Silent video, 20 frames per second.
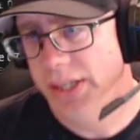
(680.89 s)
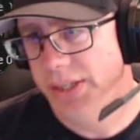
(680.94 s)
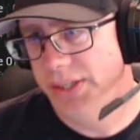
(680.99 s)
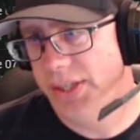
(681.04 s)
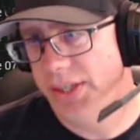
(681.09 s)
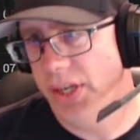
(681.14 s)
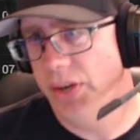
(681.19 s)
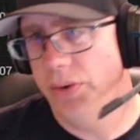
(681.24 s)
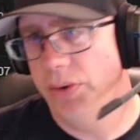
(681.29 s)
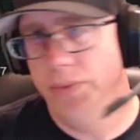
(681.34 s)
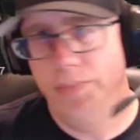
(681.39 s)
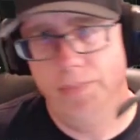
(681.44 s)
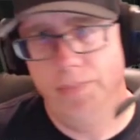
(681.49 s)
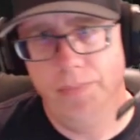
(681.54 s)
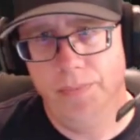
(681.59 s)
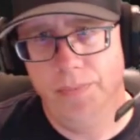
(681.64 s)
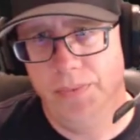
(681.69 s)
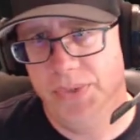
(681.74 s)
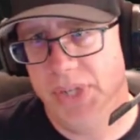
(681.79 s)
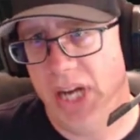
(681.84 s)
So
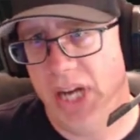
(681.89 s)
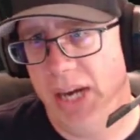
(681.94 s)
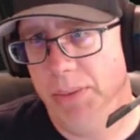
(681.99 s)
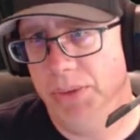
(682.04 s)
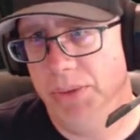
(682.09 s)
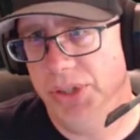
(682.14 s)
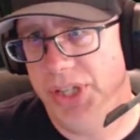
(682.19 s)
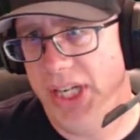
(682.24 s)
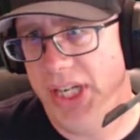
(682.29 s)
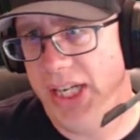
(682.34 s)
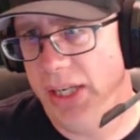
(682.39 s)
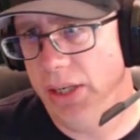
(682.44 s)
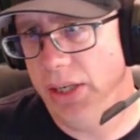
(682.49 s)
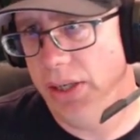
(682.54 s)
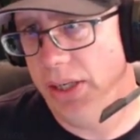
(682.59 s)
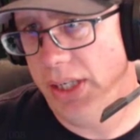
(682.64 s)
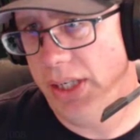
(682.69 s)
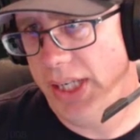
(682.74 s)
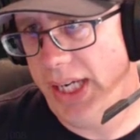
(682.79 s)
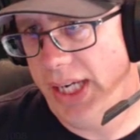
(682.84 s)
timer's
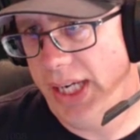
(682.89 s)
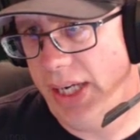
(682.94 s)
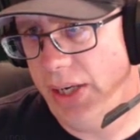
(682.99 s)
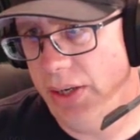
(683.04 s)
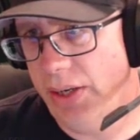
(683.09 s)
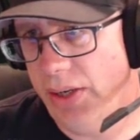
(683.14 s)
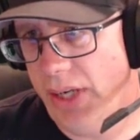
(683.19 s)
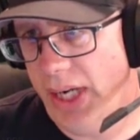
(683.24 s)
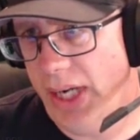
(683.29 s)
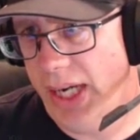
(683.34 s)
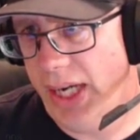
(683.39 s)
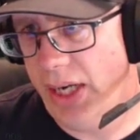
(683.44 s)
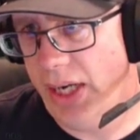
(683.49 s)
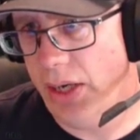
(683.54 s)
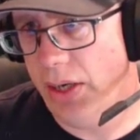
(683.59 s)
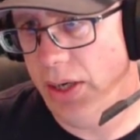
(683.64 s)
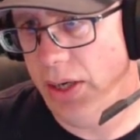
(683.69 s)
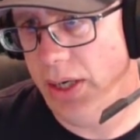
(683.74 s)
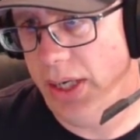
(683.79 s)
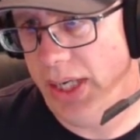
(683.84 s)
here, here,
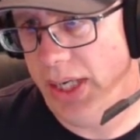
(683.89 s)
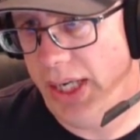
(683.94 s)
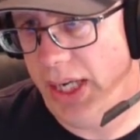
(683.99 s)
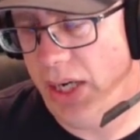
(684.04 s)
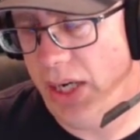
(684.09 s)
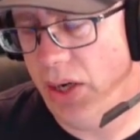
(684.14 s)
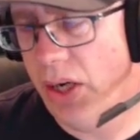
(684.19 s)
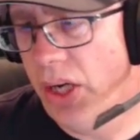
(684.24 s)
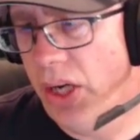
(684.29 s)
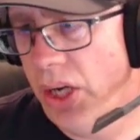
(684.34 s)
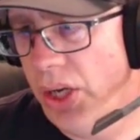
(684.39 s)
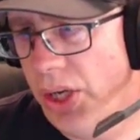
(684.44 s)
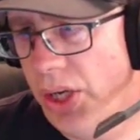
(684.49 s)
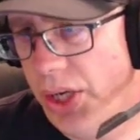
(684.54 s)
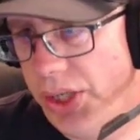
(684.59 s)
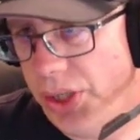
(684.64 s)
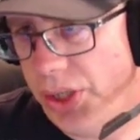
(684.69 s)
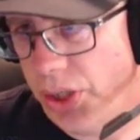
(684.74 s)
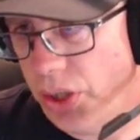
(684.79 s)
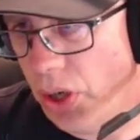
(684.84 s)
here, here.
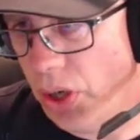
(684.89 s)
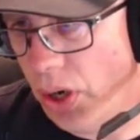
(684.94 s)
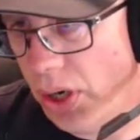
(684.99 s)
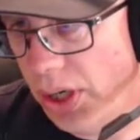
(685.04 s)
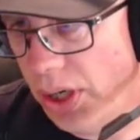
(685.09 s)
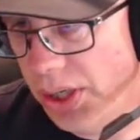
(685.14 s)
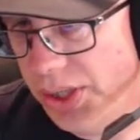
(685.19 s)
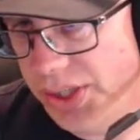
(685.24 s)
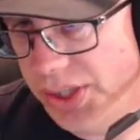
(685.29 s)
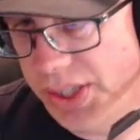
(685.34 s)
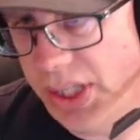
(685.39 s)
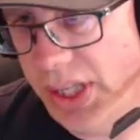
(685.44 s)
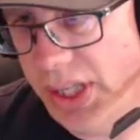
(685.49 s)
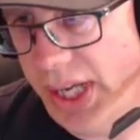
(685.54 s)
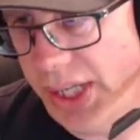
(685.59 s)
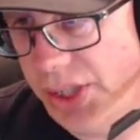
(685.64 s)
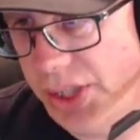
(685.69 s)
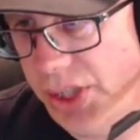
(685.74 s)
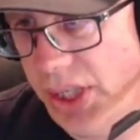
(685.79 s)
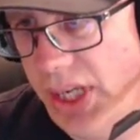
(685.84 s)
Your card
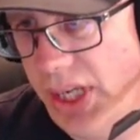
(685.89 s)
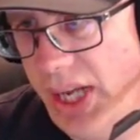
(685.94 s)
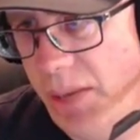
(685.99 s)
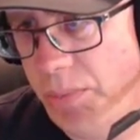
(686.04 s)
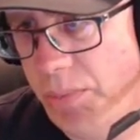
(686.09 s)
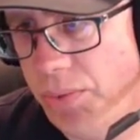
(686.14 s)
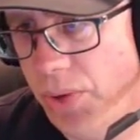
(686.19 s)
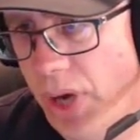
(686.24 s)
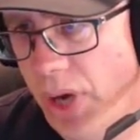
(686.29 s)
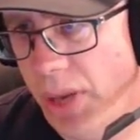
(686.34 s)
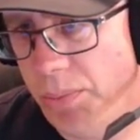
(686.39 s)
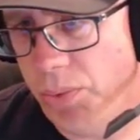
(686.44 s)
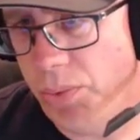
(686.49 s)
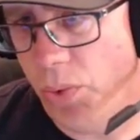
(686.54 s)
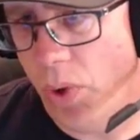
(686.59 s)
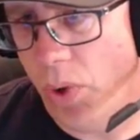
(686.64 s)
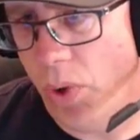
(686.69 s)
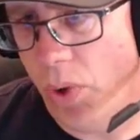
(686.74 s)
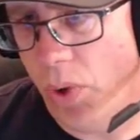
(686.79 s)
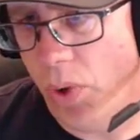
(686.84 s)
selection and prompt
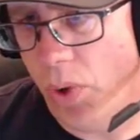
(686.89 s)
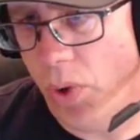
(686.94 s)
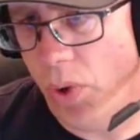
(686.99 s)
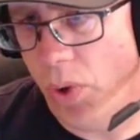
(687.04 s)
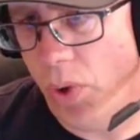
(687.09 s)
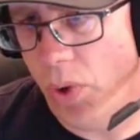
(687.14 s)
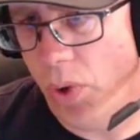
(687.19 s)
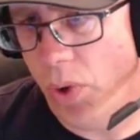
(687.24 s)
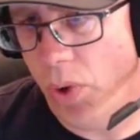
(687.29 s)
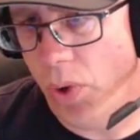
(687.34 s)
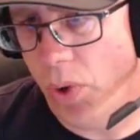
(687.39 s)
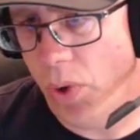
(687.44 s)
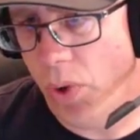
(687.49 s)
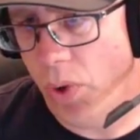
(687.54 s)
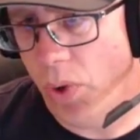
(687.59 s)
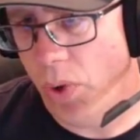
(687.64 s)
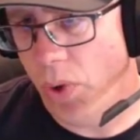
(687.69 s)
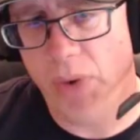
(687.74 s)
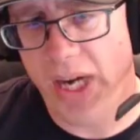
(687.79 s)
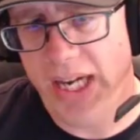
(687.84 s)
will always be on
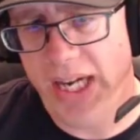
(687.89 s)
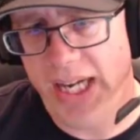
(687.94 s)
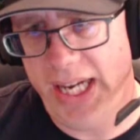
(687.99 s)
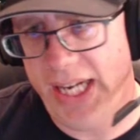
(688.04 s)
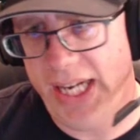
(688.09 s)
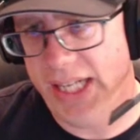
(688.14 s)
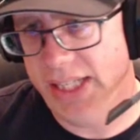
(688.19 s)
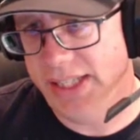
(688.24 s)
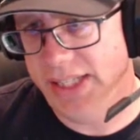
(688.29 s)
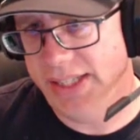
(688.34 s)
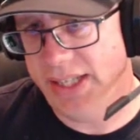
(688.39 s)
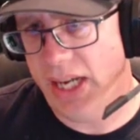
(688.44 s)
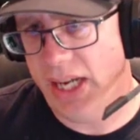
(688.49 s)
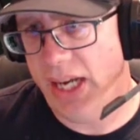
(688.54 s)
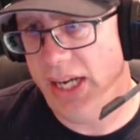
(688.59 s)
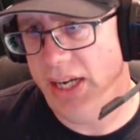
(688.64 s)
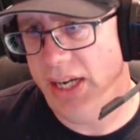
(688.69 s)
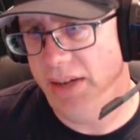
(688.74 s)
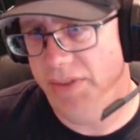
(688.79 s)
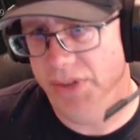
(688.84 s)
the right-hand
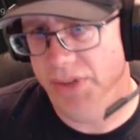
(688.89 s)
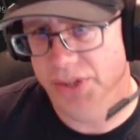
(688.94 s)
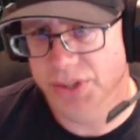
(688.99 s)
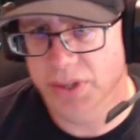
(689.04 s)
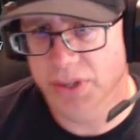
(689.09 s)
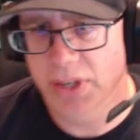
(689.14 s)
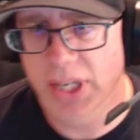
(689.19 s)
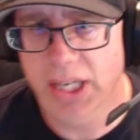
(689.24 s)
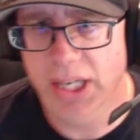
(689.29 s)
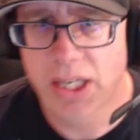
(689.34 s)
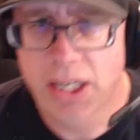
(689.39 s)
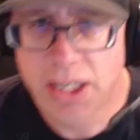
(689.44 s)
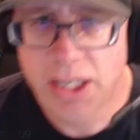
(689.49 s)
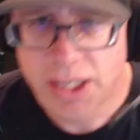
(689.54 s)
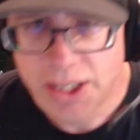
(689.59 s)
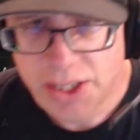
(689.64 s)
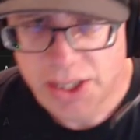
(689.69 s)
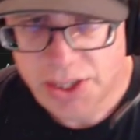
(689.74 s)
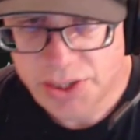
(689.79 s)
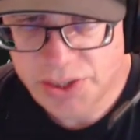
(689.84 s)
side of the screen.
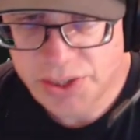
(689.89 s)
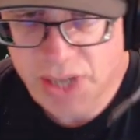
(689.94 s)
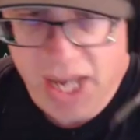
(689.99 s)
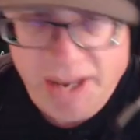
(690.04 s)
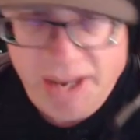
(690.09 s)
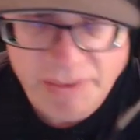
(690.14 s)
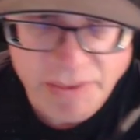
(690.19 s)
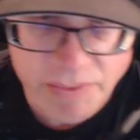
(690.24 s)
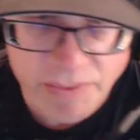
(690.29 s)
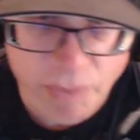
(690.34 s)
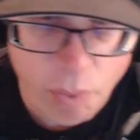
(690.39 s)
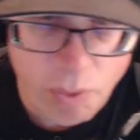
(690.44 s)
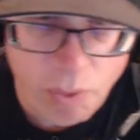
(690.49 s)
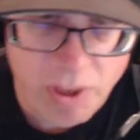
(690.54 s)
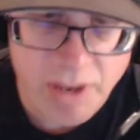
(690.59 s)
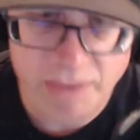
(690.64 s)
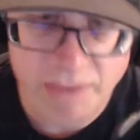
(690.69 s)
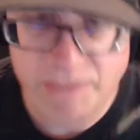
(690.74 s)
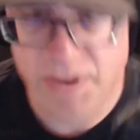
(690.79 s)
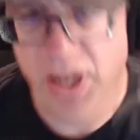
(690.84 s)
So I have a
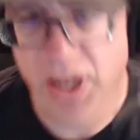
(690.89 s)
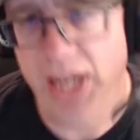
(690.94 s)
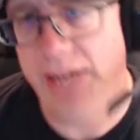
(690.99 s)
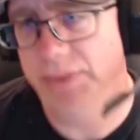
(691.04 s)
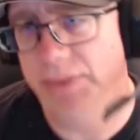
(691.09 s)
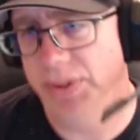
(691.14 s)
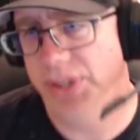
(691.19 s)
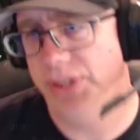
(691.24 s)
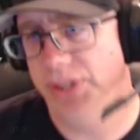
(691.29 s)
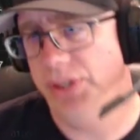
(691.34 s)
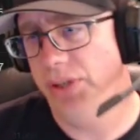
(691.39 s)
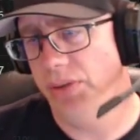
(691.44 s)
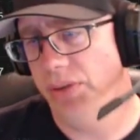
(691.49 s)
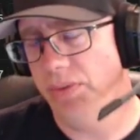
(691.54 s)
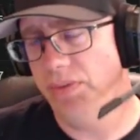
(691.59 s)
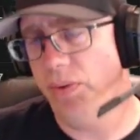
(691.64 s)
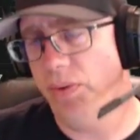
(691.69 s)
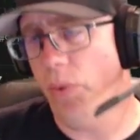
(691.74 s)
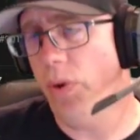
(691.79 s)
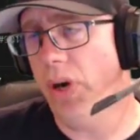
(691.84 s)
4 and a 5 with a
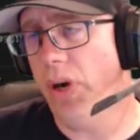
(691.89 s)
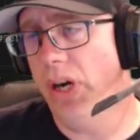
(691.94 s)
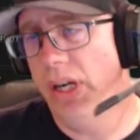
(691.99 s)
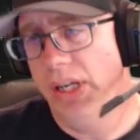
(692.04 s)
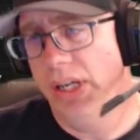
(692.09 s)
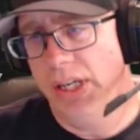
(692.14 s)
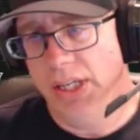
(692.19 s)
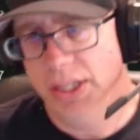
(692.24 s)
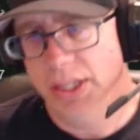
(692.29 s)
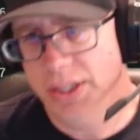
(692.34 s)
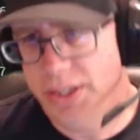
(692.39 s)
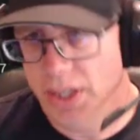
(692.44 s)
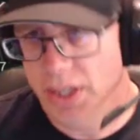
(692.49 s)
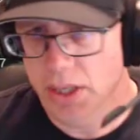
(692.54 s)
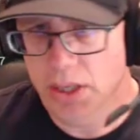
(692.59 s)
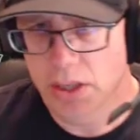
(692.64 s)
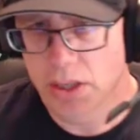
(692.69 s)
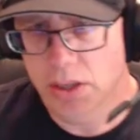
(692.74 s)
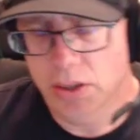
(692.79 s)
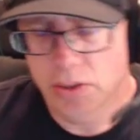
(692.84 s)
2-4.
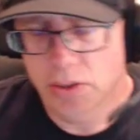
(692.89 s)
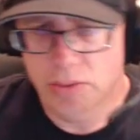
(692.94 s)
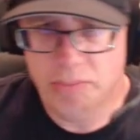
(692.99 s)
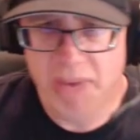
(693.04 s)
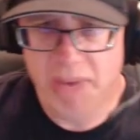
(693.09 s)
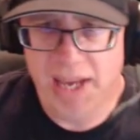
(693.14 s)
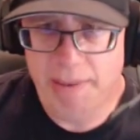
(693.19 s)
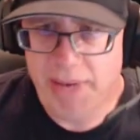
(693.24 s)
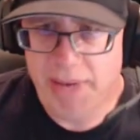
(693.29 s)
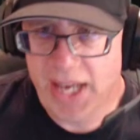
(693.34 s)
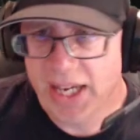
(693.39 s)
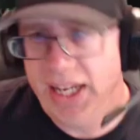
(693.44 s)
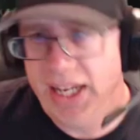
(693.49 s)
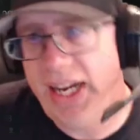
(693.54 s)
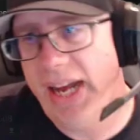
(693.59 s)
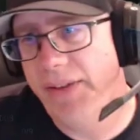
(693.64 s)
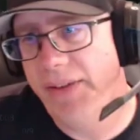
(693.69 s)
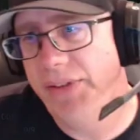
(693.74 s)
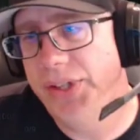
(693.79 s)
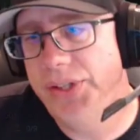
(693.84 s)
So maybe I
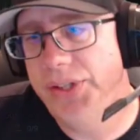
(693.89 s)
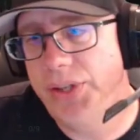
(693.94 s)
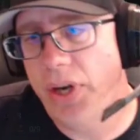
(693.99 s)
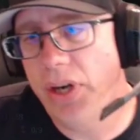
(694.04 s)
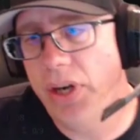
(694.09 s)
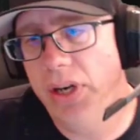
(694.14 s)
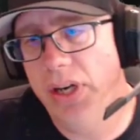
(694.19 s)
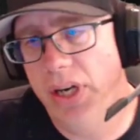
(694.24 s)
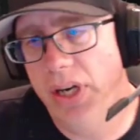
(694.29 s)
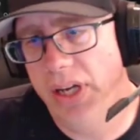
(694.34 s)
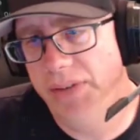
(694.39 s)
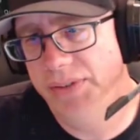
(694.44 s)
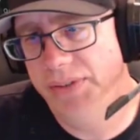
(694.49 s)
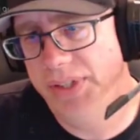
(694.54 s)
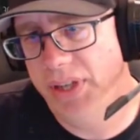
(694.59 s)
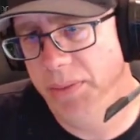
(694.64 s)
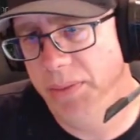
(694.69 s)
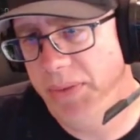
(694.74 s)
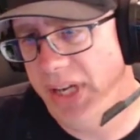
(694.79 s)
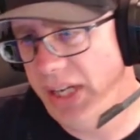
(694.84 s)
could have the start of
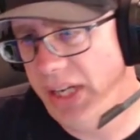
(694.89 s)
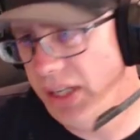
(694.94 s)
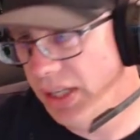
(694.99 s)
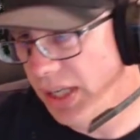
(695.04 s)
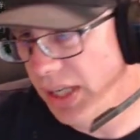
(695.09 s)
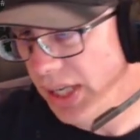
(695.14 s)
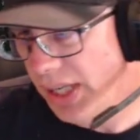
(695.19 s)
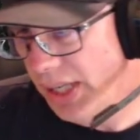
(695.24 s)
something.